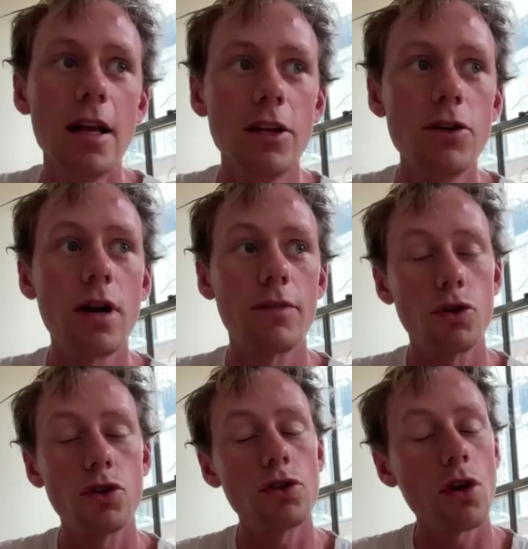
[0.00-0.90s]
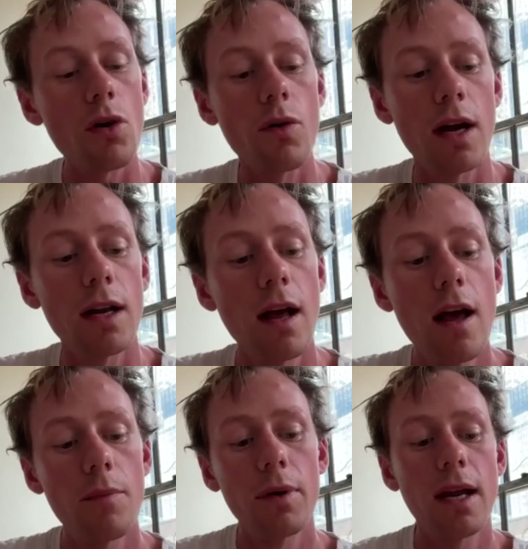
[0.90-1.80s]
"You don't have to show it,
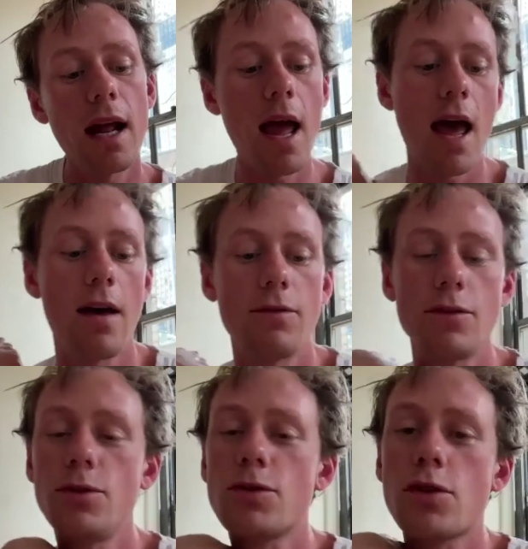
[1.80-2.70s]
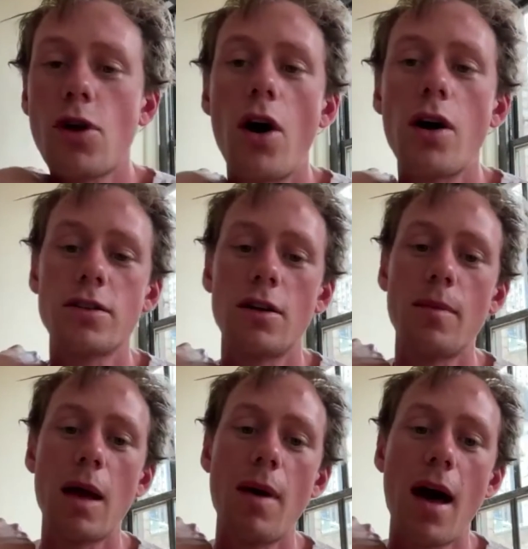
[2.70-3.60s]
but can I have two scars on
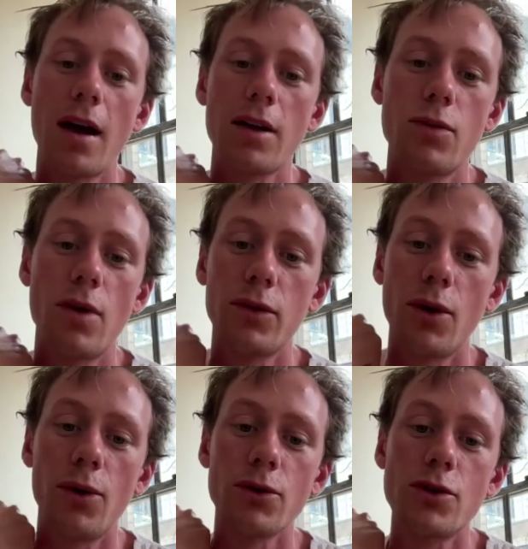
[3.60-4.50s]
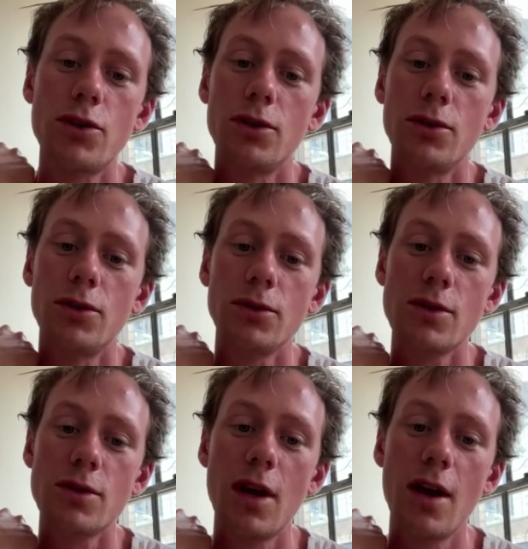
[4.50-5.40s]
my back throughout the whole
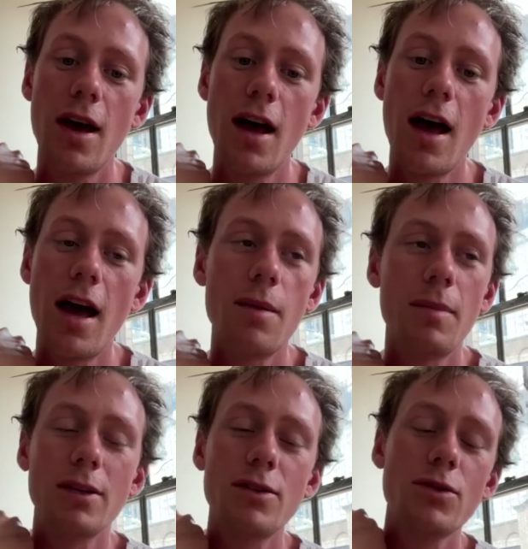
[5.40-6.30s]
shoot?" And I'm like, "Two